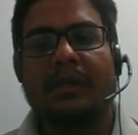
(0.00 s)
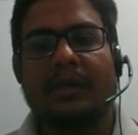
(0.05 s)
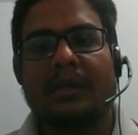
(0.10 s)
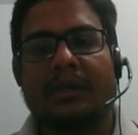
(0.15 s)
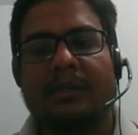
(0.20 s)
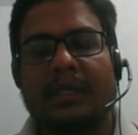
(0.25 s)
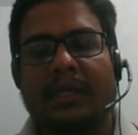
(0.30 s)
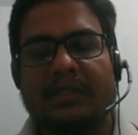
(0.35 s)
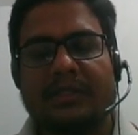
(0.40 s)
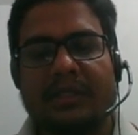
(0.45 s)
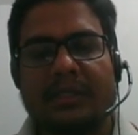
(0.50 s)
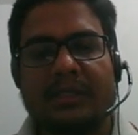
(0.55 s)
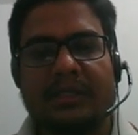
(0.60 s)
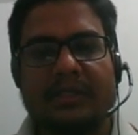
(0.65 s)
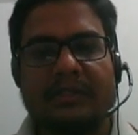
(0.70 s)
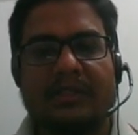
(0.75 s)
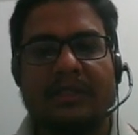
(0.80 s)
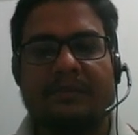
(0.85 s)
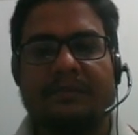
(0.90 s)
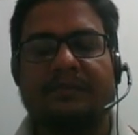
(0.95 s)
KCET
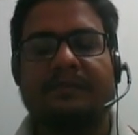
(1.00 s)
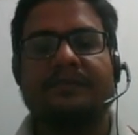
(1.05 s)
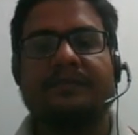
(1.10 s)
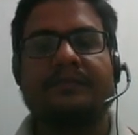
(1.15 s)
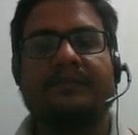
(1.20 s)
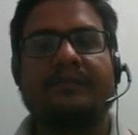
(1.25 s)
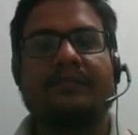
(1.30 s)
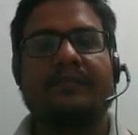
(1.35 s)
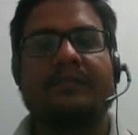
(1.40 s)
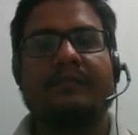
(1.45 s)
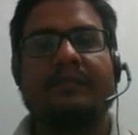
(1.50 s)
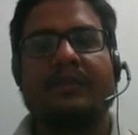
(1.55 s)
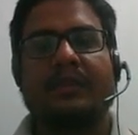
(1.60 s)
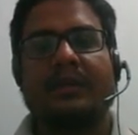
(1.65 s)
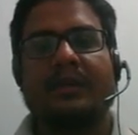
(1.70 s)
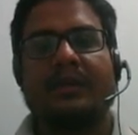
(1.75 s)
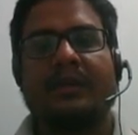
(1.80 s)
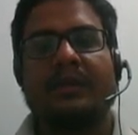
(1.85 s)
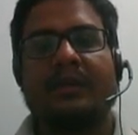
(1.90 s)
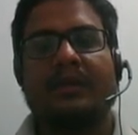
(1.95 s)
exam.
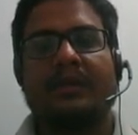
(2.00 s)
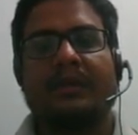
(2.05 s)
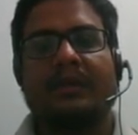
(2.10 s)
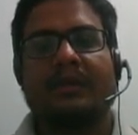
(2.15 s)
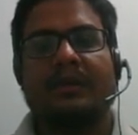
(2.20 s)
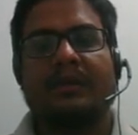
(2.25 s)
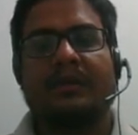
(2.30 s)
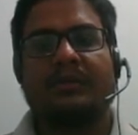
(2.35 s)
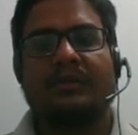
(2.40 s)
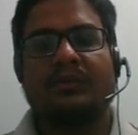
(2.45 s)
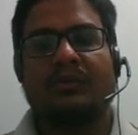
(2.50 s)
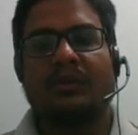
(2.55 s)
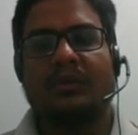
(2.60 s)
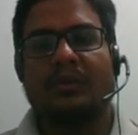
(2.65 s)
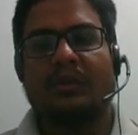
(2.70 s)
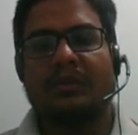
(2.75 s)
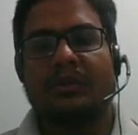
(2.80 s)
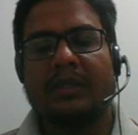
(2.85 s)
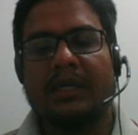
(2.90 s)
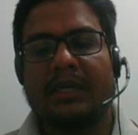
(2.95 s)

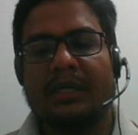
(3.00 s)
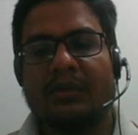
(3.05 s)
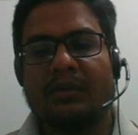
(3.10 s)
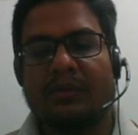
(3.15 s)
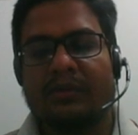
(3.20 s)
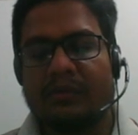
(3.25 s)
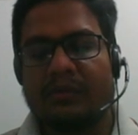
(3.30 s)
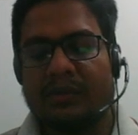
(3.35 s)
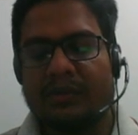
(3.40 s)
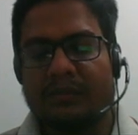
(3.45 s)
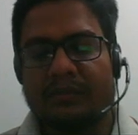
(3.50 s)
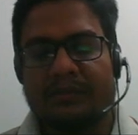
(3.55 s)
So thank you everyone.